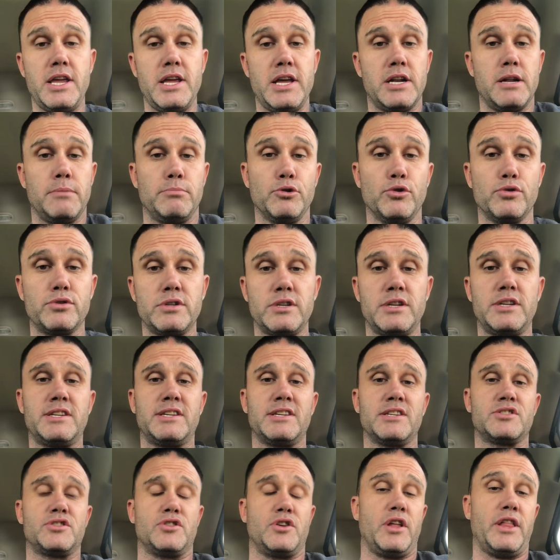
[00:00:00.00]
he ended up losing a
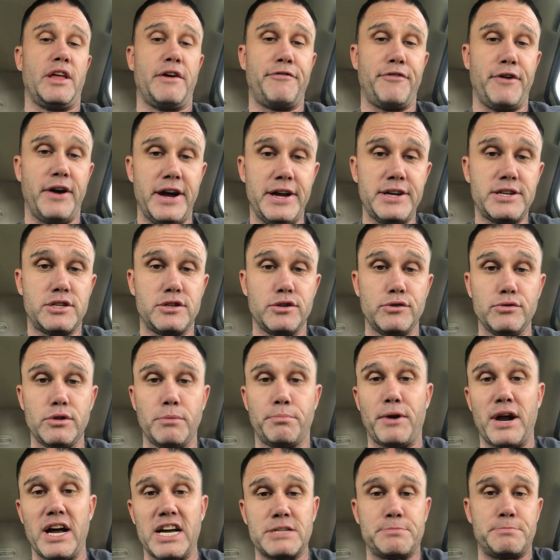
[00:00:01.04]
decision on that fight to the
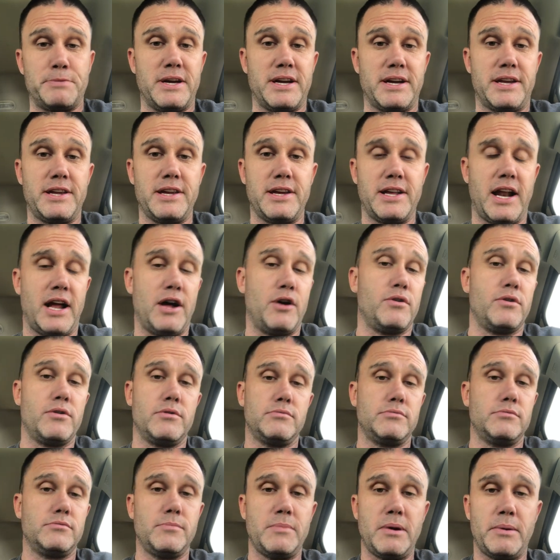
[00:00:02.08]
prospect kid. I don't
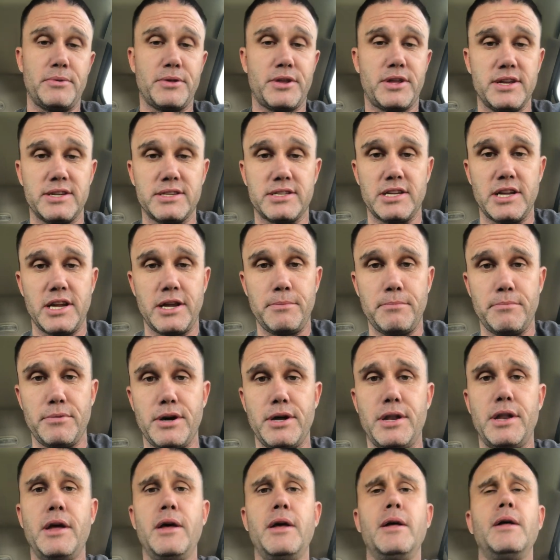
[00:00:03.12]
remember the kid's name,
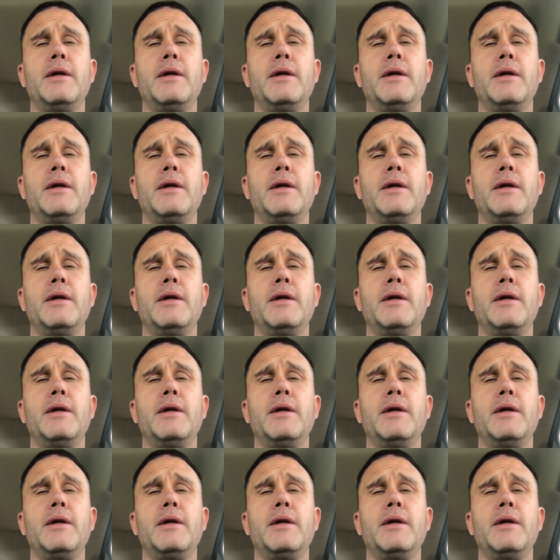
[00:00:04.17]
but